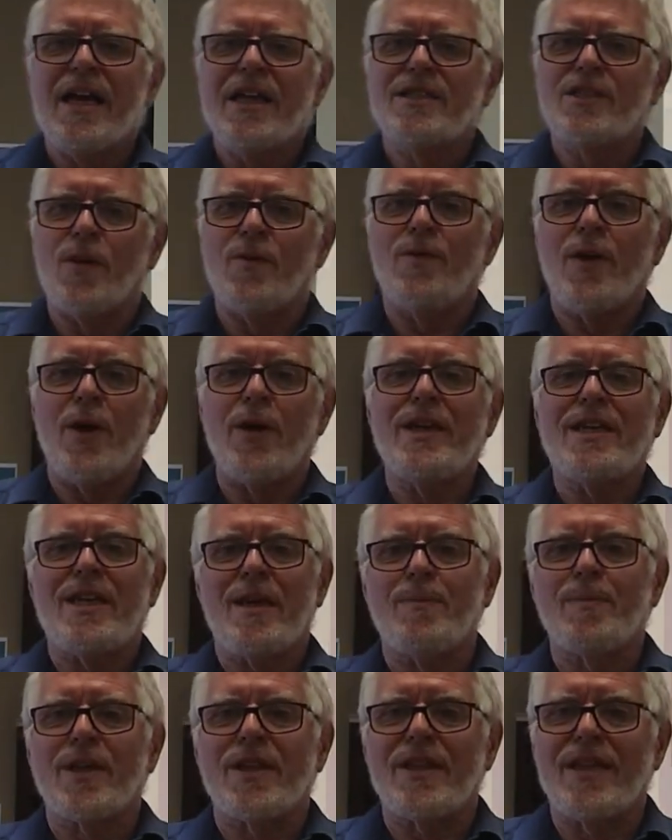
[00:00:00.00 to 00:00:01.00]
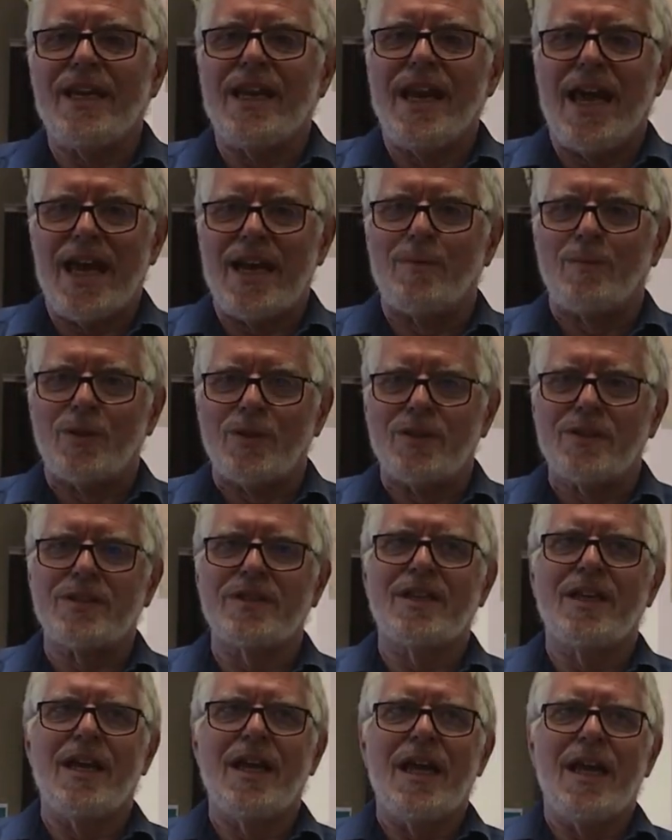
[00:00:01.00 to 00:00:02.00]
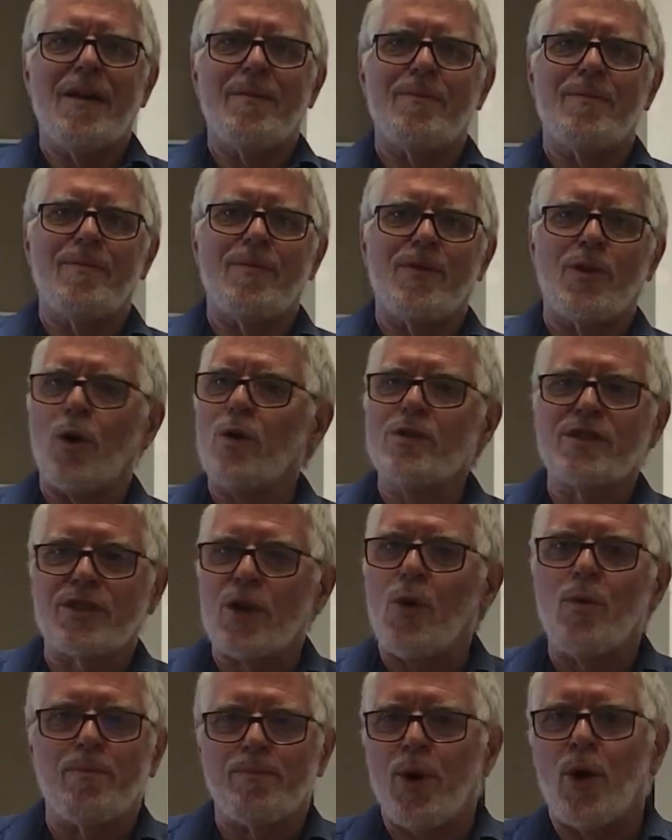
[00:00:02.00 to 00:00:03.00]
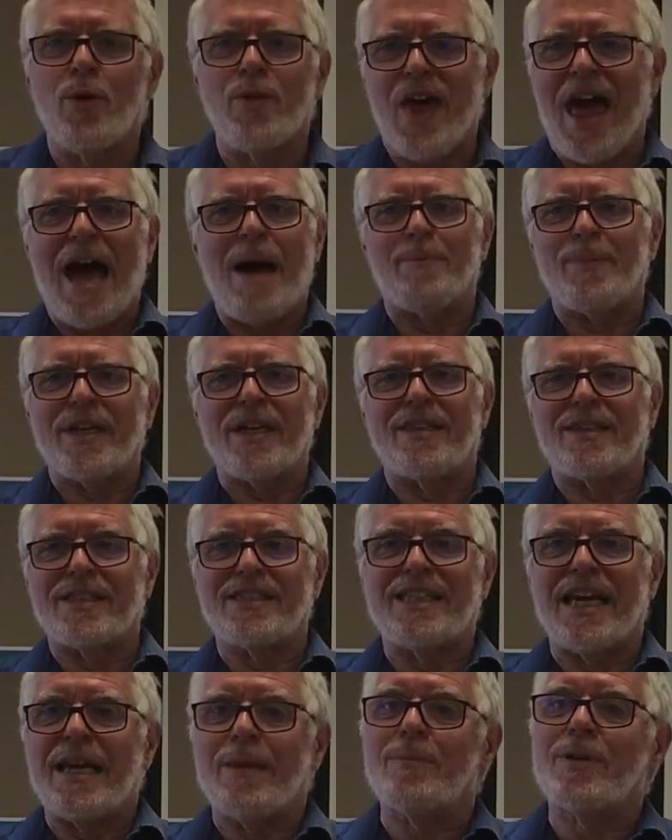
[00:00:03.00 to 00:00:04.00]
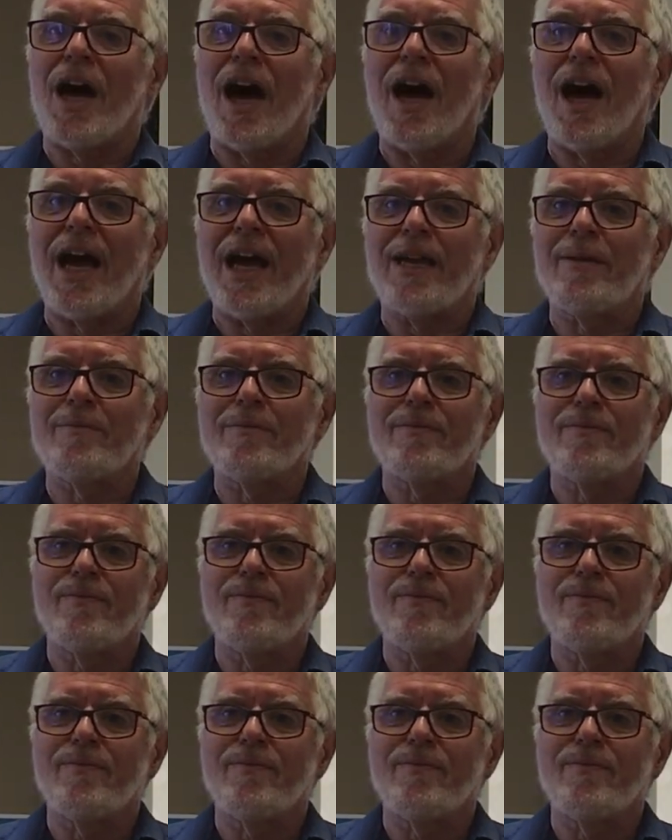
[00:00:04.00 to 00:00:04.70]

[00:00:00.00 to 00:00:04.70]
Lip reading: So very typically in animals, those don't both happen at the same time.